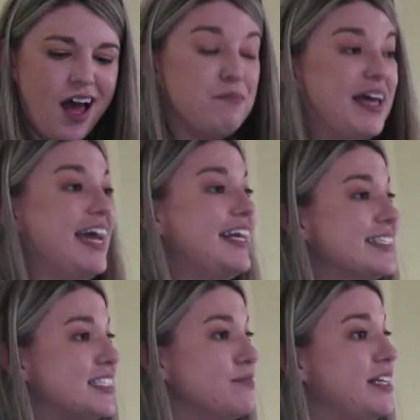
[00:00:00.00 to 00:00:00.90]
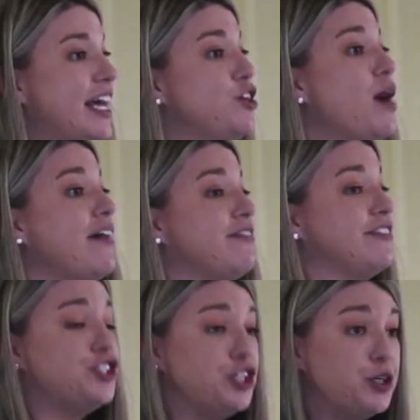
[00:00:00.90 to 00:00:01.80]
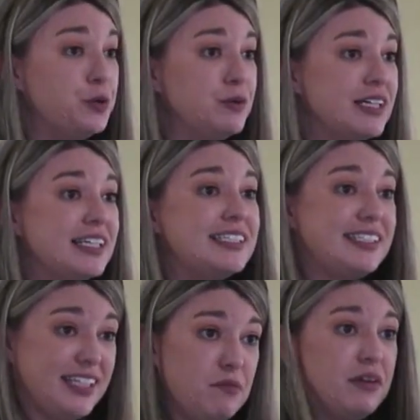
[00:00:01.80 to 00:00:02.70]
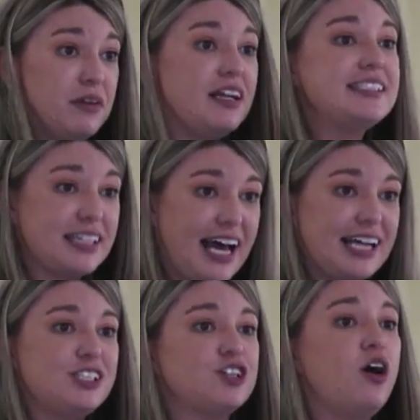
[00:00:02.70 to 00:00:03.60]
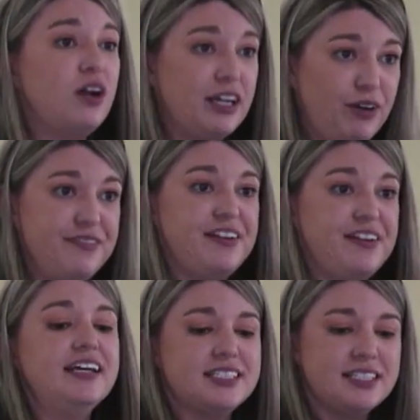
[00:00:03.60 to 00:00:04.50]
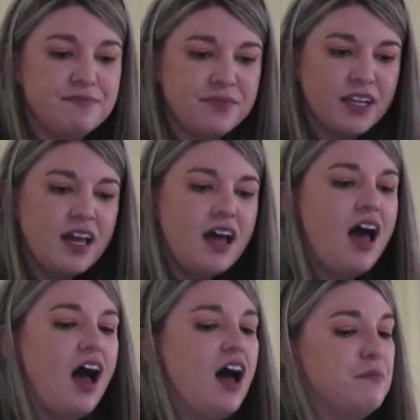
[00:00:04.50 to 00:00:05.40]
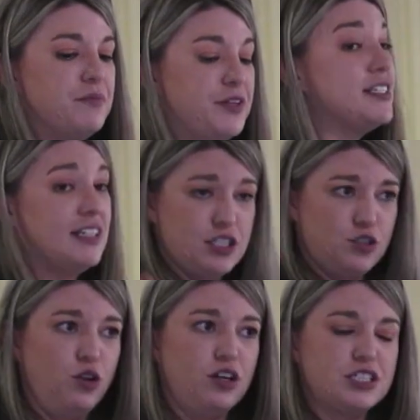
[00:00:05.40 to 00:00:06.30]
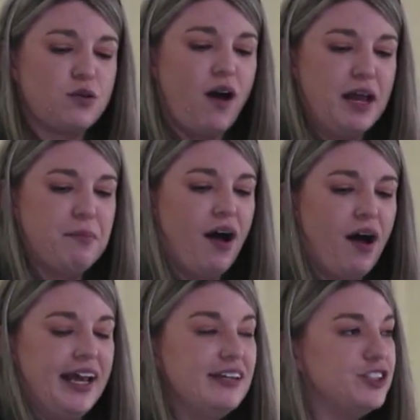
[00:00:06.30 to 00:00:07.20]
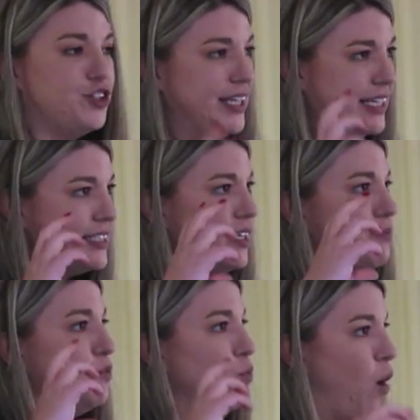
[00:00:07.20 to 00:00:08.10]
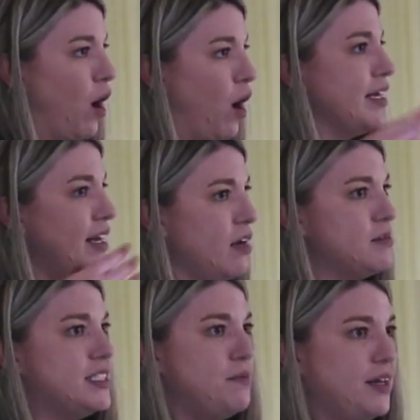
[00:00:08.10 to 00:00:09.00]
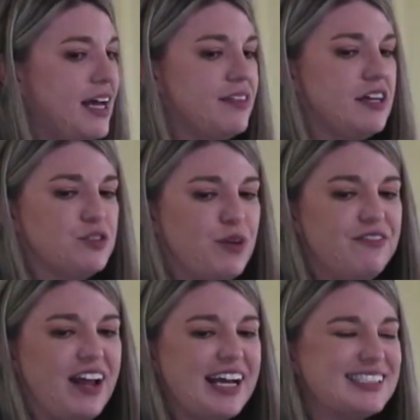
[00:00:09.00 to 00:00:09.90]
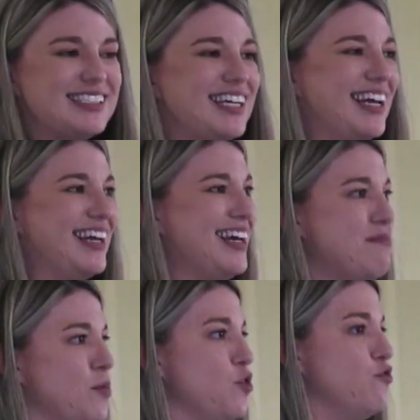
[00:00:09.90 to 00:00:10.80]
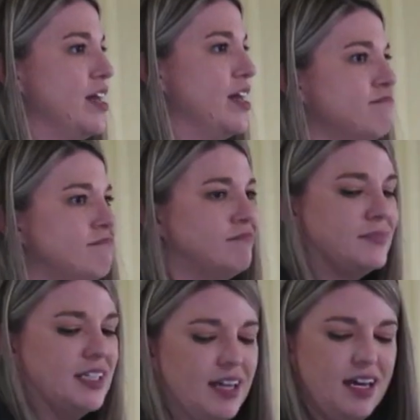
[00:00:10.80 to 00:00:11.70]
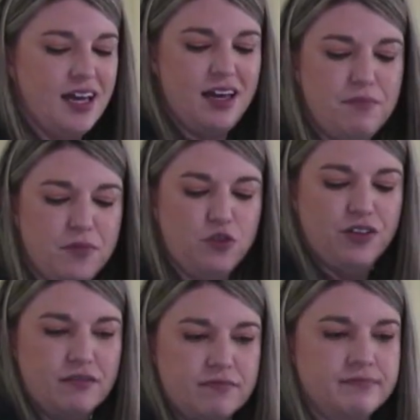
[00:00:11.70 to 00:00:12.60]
Eating something that you have to chew stimulates the gastrocolic reflex. Using a stool or squatty potty, drinking something warm can help stimulate those reflexes and get moving. Get moving.